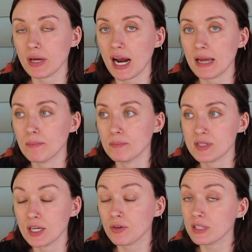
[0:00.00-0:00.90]
but I'm
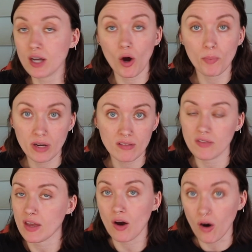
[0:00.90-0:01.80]
secretly hoping
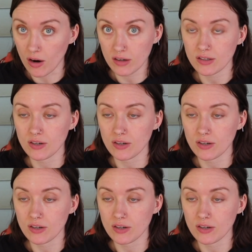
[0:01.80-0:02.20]
that they are,